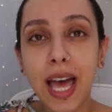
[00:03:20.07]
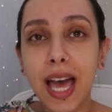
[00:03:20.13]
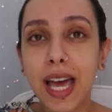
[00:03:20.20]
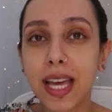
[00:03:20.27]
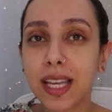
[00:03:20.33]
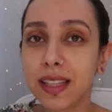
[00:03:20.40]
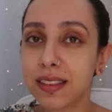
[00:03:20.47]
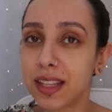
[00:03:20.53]

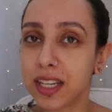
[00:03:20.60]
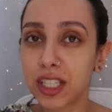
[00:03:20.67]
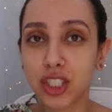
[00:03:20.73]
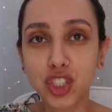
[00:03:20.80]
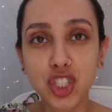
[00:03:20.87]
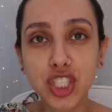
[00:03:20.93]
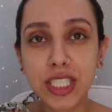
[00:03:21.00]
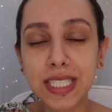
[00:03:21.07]
And then I
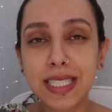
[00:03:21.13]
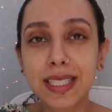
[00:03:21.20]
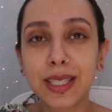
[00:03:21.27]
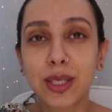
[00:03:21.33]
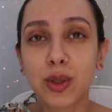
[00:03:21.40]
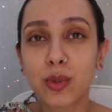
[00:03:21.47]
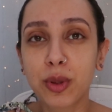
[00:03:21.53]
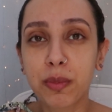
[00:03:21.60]
just
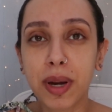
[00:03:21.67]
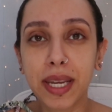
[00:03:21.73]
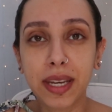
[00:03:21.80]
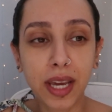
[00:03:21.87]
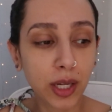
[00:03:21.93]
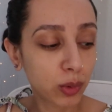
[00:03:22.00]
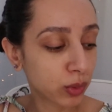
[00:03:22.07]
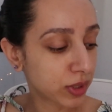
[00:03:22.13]
continue with my
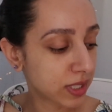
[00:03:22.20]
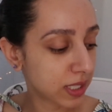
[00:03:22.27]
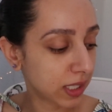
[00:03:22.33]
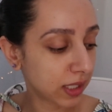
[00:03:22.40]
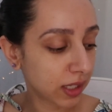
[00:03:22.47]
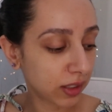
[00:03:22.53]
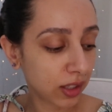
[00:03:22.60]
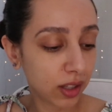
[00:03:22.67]
night
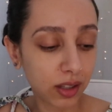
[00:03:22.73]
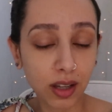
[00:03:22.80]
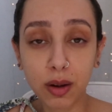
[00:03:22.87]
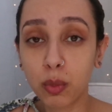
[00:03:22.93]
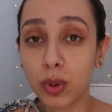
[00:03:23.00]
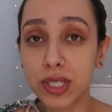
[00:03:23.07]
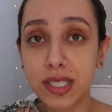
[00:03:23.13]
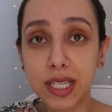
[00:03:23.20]
routine, and
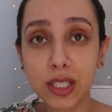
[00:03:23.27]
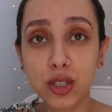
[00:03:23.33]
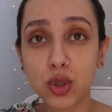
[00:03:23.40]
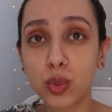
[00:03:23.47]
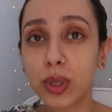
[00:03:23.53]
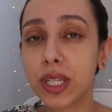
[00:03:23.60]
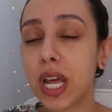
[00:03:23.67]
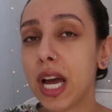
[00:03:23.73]
once I
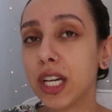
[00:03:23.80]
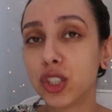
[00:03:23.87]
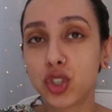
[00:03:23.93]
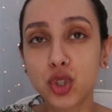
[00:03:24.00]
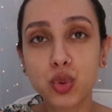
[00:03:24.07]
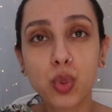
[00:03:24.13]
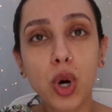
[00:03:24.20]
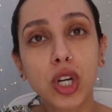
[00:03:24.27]
do it, I
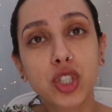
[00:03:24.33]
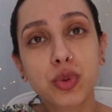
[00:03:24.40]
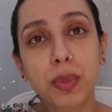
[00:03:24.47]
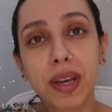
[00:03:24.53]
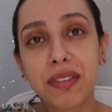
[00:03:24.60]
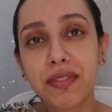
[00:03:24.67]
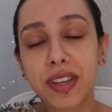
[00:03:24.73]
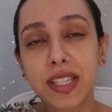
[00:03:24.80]
just wash
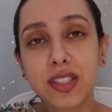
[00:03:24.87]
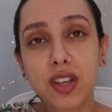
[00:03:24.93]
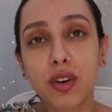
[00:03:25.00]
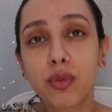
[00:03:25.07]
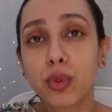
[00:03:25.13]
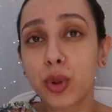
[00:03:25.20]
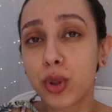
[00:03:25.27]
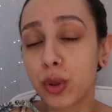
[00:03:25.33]
my face
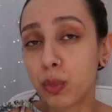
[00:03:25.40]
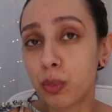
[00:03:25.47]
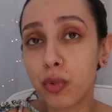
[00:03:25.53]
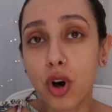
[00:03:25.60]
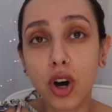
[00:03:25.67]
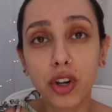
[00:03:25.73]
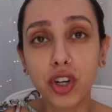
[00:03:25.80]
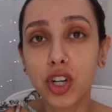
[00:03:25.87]
off with the
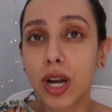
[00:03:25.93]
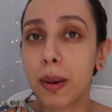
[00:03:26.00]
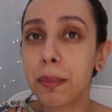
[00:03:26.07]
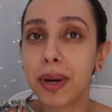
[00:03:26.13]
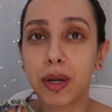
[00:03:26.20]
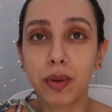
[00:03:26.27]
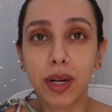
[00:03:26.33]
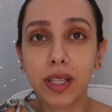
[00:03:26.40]
water and
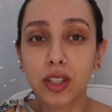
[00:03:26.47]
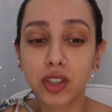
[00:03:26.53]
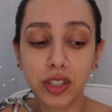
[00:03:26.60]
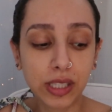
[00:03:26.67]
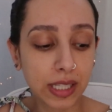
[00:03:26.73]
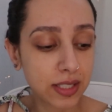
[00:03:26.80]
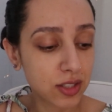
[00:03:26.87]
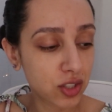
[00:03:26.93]
my regular
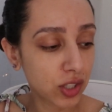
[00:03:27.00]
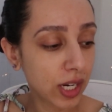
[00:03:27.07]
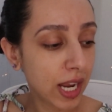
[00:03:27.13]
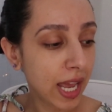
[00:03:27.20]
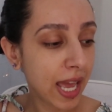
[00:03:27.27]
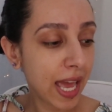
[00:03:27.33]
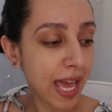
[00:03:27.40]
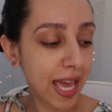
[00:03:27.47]
cleanser,
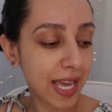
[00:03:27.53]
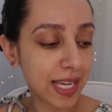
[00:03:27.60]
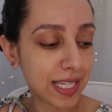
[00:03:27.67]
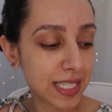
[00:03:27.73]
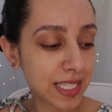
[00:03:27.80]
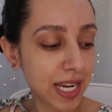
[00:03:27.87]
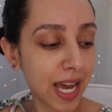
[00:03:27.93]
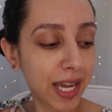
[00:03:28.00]

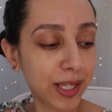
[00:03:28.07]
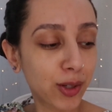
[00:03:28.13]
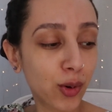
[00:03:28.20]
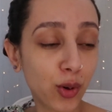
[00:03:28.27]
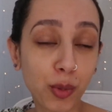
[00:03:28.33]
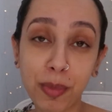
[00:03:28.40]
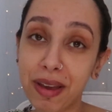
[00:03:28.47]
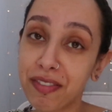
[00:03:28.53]
and I go
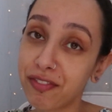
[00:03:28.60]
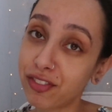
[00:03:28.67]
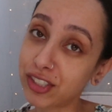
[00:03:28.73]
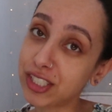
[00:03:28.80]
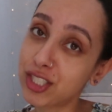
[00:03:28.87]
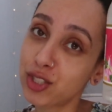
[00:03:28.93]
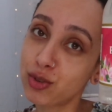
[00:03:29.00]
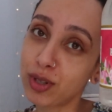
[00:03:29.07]
to my
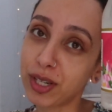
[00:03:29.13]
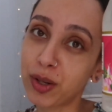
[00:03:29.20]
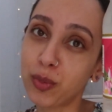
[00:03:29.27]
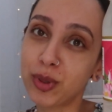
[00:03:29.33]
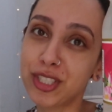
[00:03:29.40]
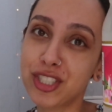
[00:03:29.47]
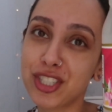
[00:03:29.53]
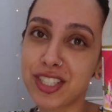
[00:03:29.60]
first trick,
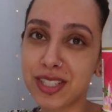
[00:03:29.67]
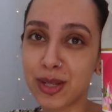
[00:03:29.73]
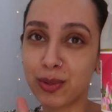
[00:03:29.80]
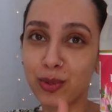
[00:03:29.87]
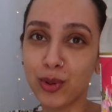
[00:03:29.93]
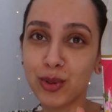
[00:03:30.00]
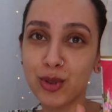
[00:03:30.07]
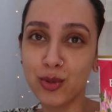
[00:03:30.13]
which is the
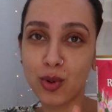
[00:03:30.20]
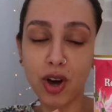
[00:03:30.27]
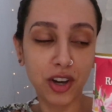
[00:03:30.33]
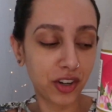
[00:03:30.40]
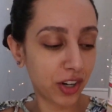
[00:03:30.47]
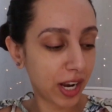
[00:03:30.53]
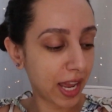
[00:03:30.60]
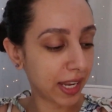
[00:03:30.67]
rose
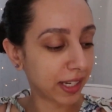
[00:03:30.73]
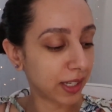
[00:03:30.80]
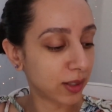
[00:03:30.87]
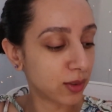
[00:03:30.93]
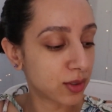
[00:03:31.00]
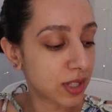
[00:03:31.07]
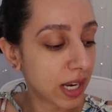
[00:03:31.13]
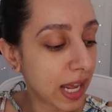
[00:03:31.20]
water, and I
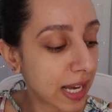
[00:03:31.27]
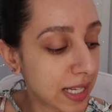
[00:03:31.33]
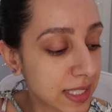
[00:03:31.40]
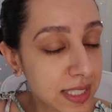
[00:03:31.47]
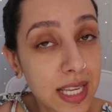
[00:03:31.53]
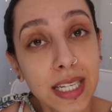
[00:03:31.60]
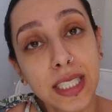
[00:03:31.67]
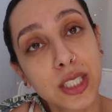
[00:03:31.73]
use it
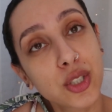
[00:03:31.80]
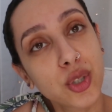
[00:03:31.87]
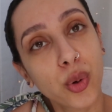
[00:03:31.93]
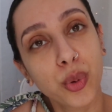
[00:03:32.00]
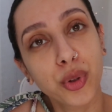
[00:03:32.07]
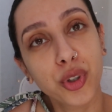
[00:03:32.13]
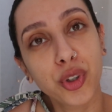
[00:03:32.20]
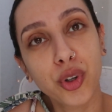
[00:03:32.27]
as a
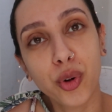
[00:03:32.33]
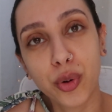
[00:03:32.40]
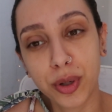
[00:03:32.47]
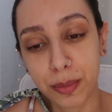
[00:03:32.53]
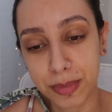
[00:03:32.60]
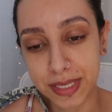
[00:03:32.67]
toner or a